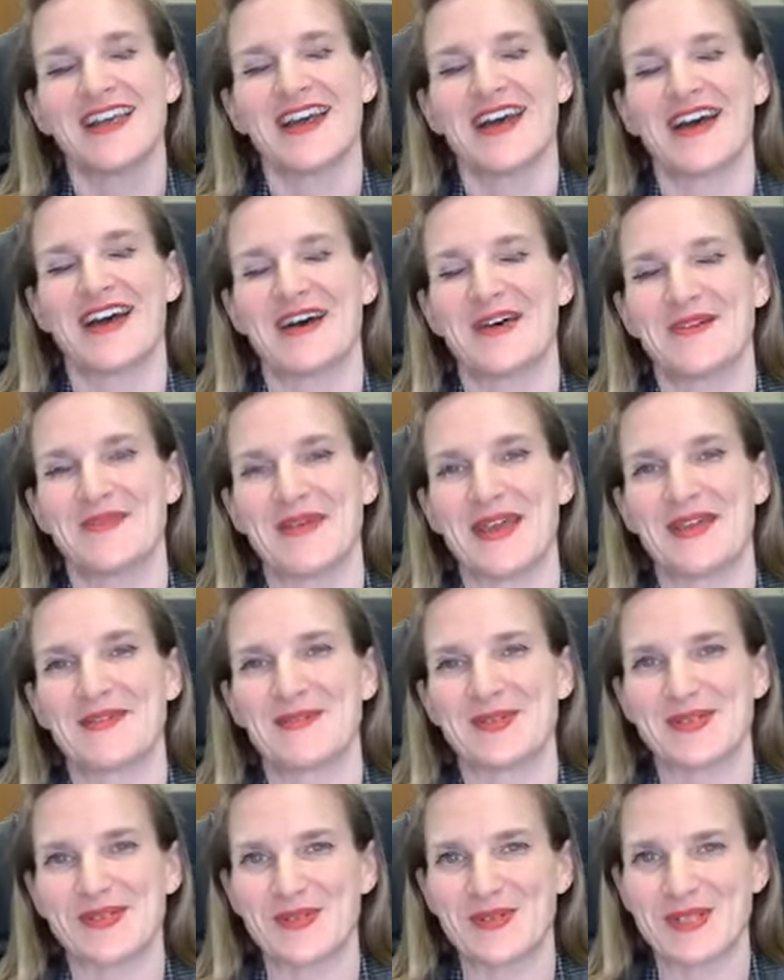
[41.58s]
Um, and
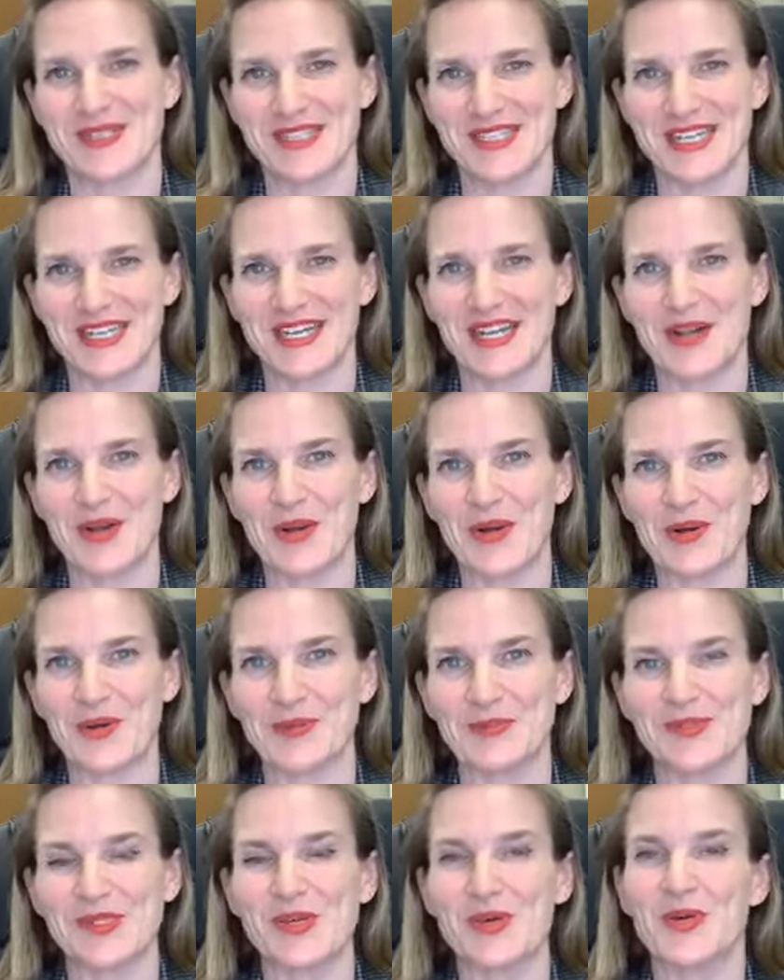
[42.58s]
we're sort of stuck at
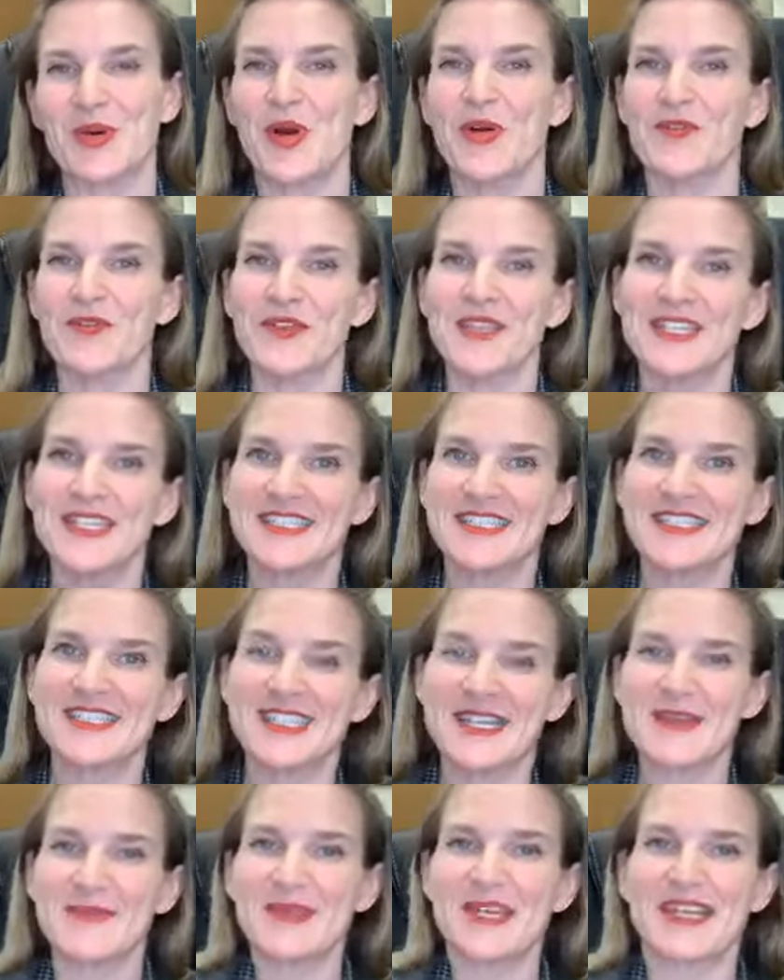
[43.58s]
home. So hopefully, this is
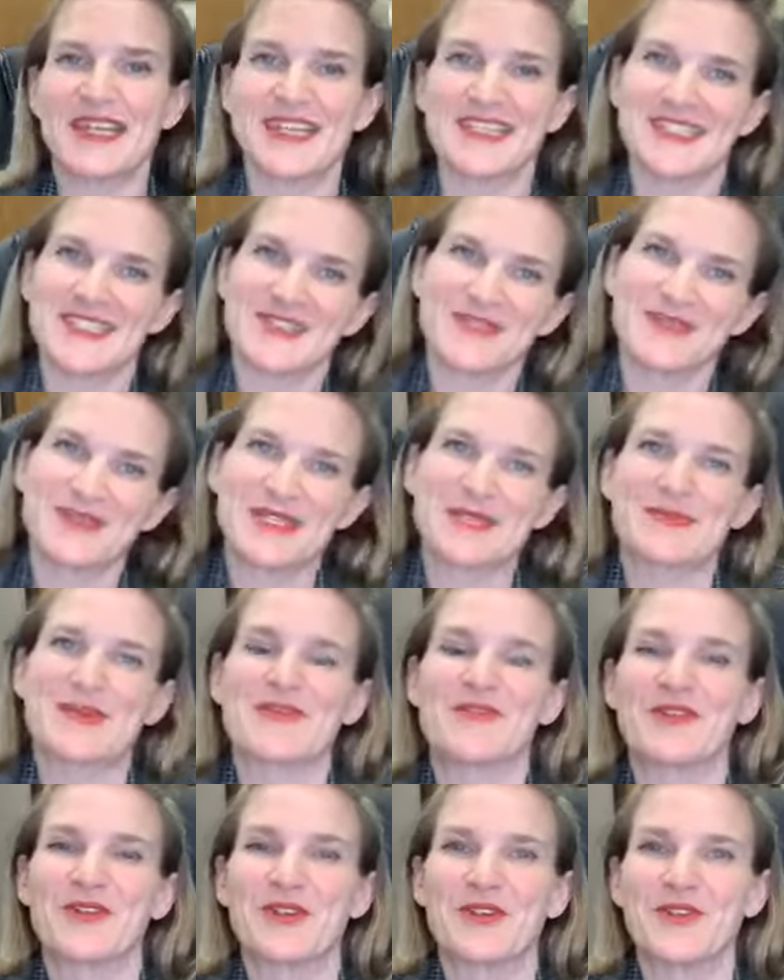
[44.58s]
going to be a nice little
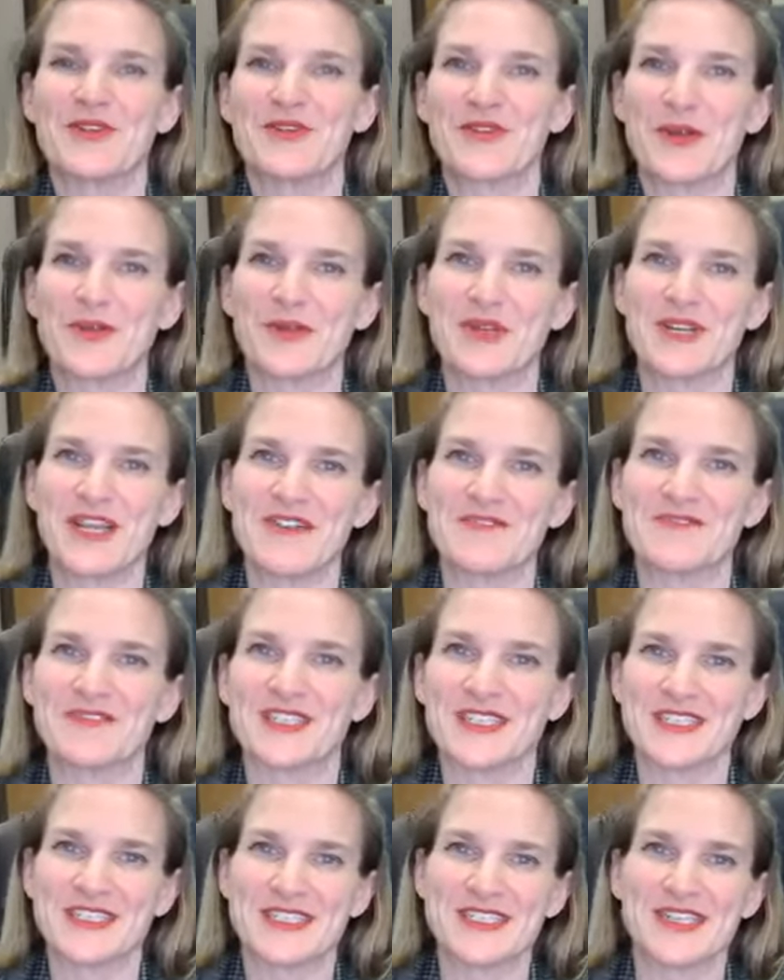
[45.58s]
respite for you from your
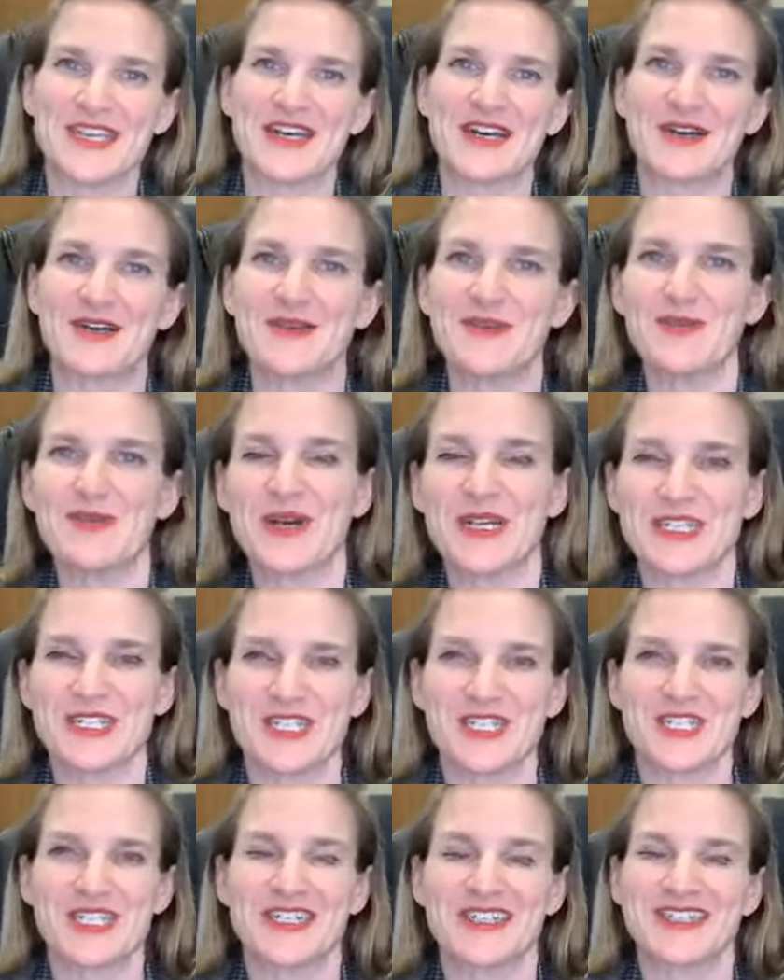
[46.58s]
Netflix uh,
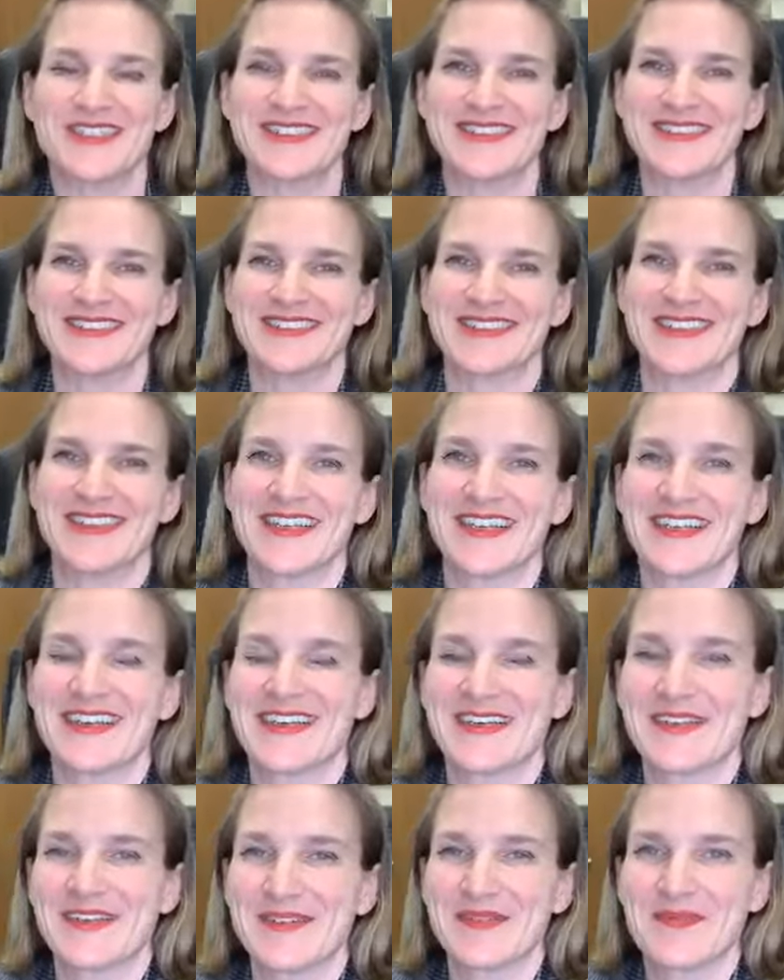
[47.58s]
watch uh,
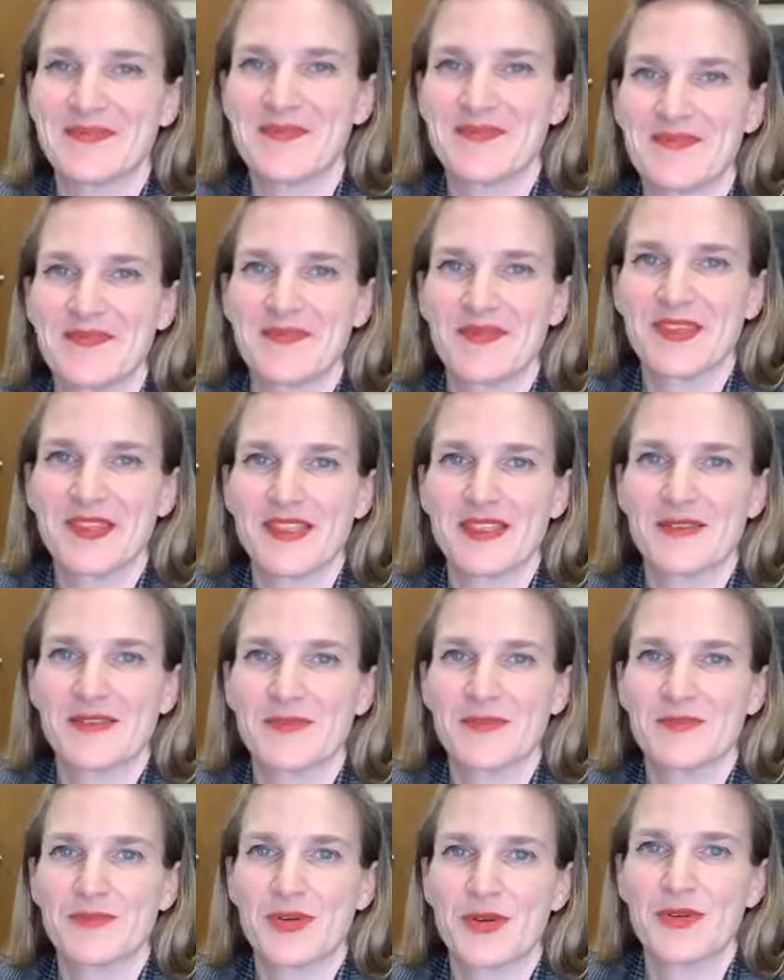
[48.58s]
uh
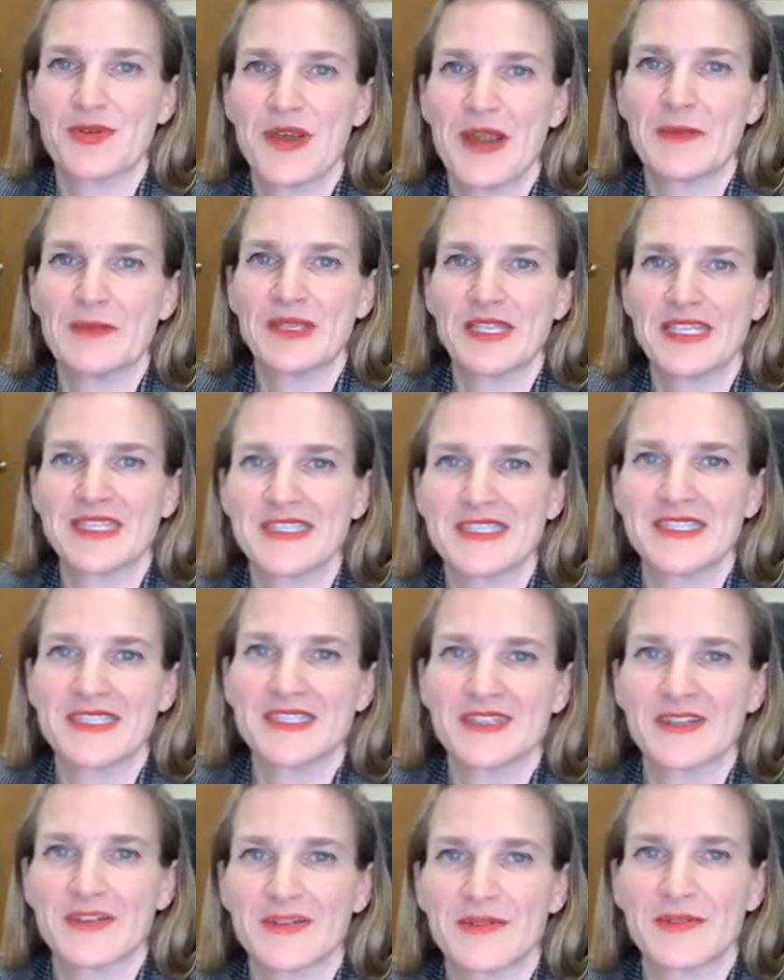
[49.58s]
program list.
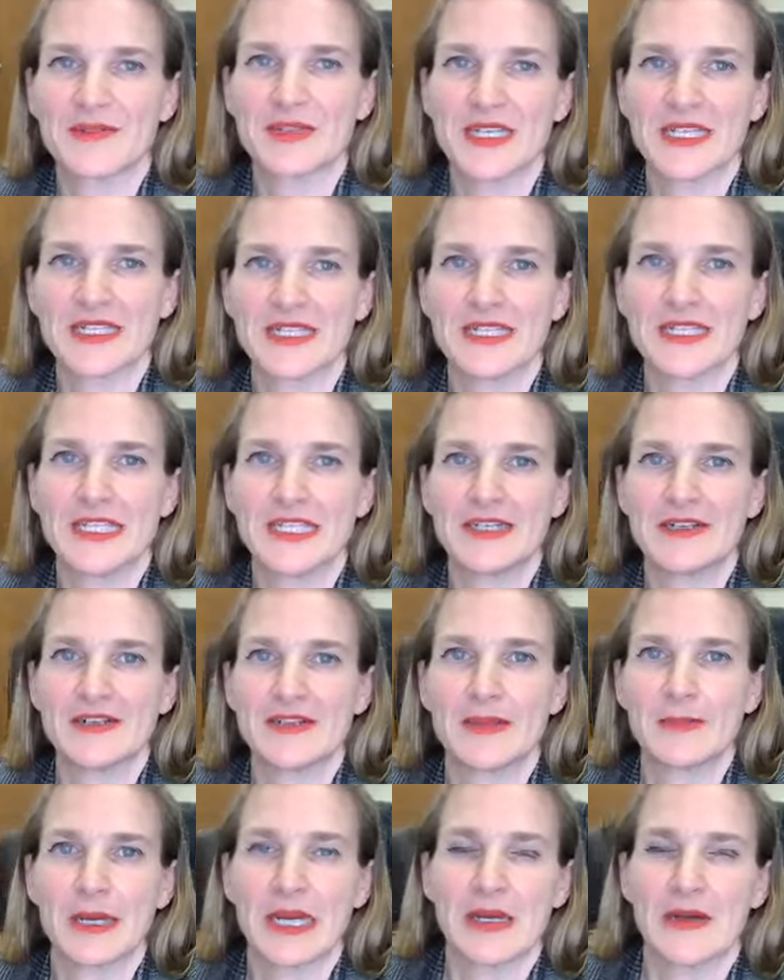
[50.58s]
Sorry, with like cleaner in
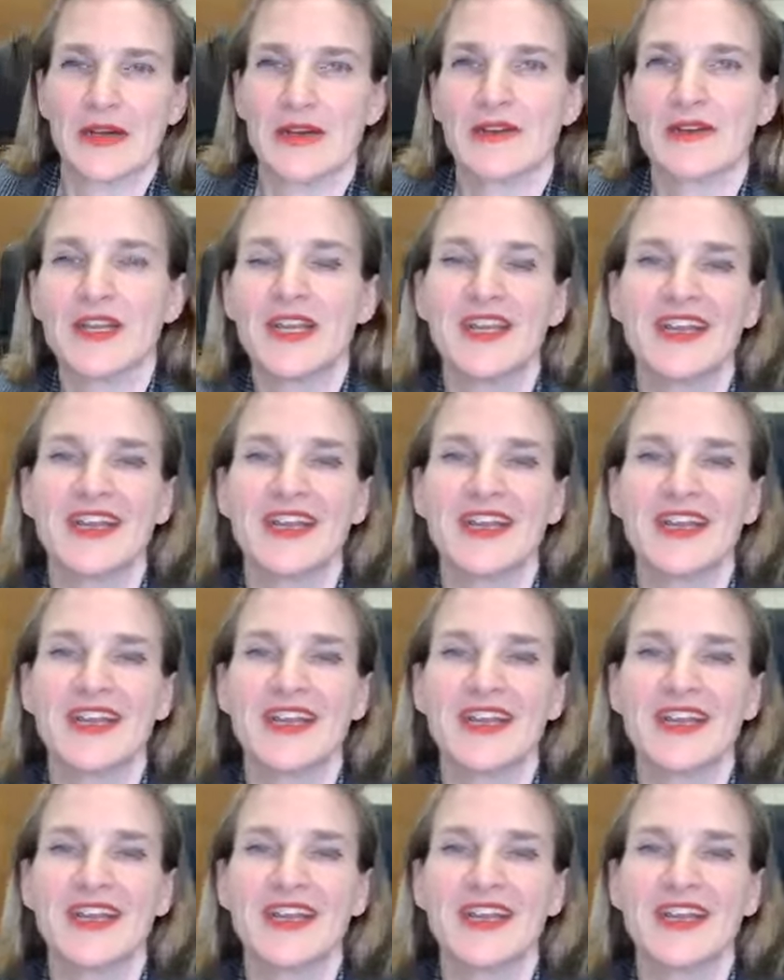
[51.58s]
the background.